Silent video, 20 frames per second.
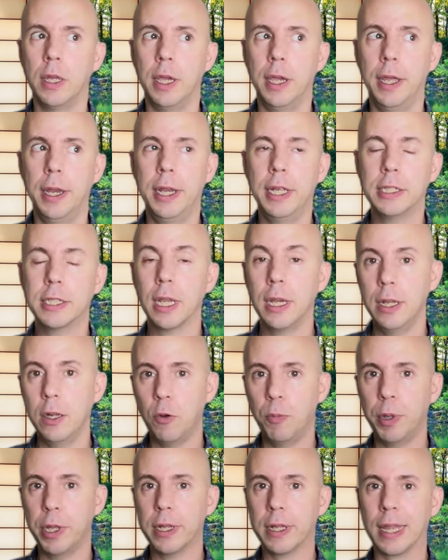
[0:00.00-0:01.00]
It is a
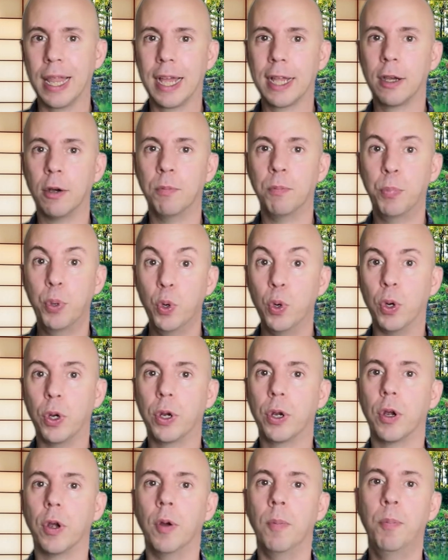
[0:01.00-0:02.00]
little bit like a book.
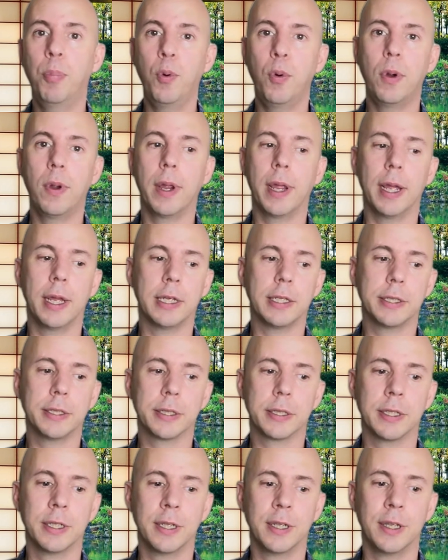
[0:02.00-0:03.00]
A book
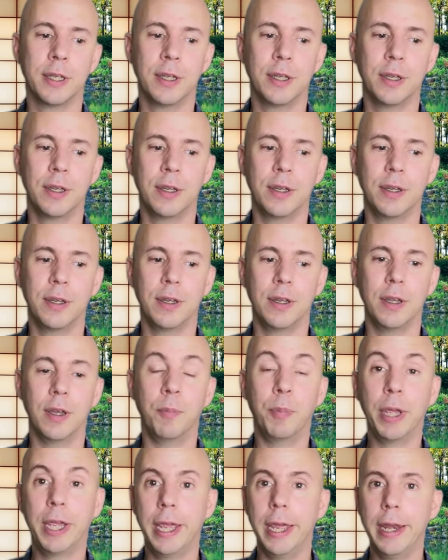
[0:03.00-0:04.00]
has a
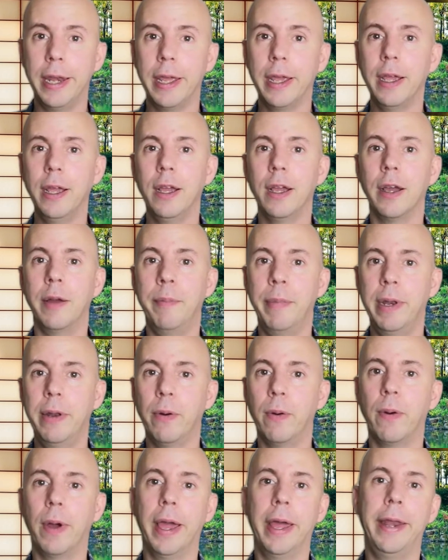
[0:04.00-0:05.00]
beginning, a
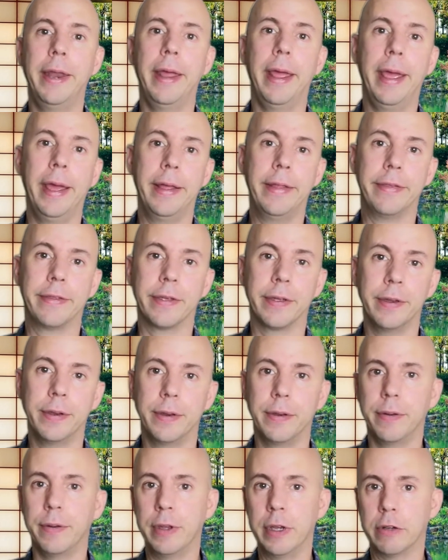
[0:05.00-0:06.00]
middle, and an end.
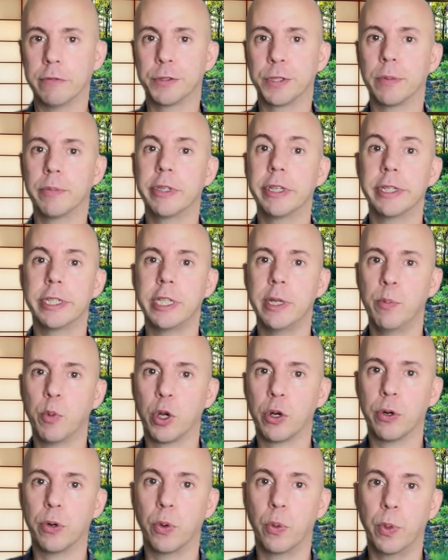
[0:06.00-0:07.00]
And you have something
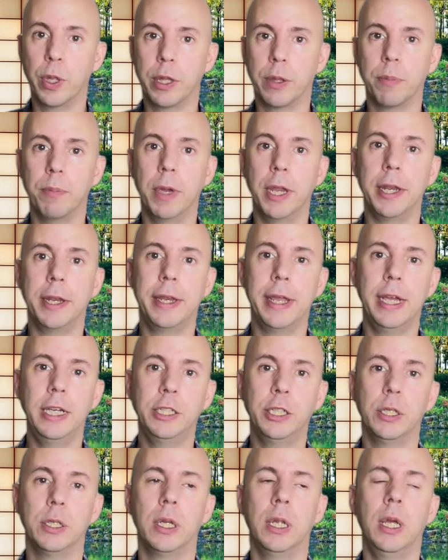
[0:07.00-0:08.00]
similar with
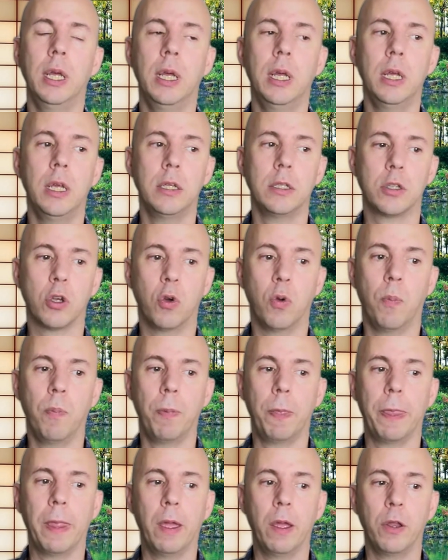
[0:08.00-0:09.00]
meditation. So
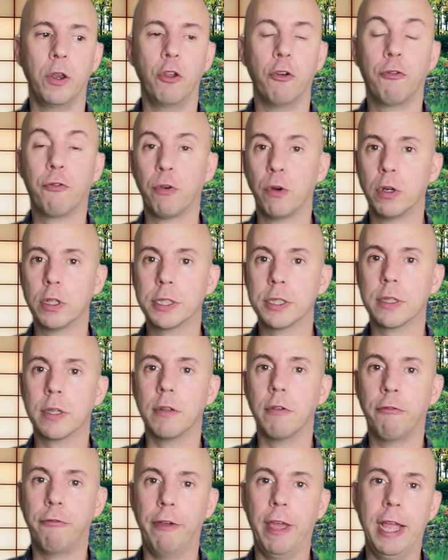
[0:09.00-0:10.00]
the first
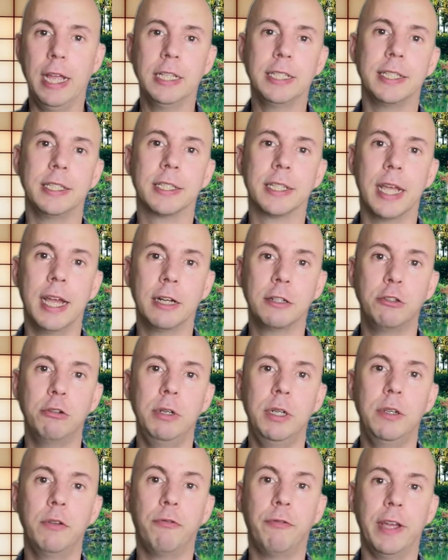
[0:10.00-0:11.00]
phase is
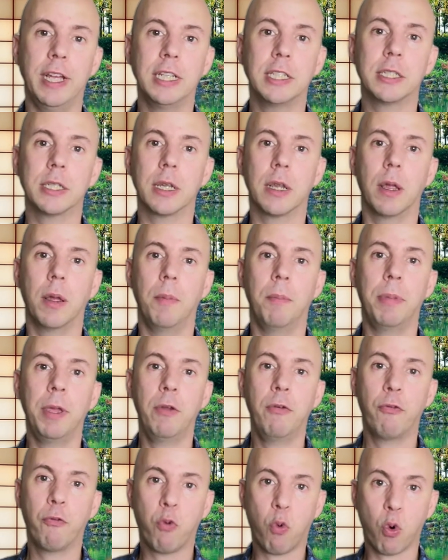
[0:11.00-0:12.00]
actually the phase
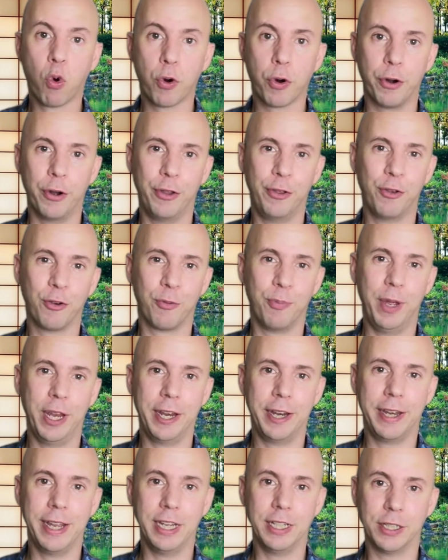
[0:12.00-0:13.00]
before your
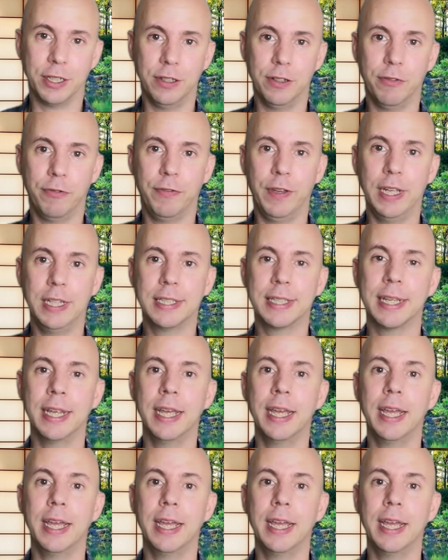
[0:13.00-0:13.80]
meditation, the phase